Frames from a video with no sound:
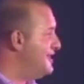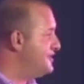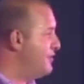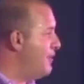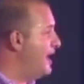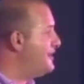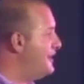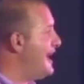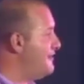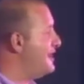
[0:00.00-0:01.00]
So rather
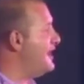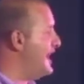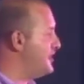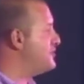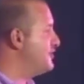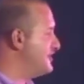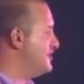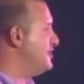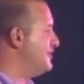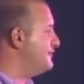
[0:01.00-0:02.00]
than having a lecturer
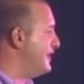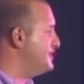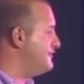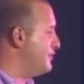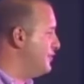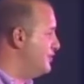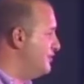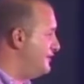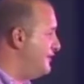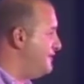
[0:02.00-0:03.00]
stood at the front of a room
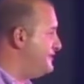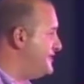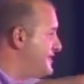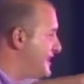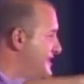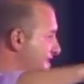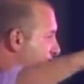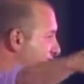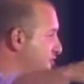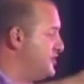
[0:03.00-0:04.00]
with 50, 60,
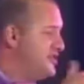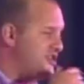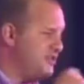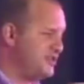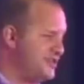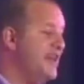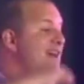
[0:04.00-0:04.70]
100 students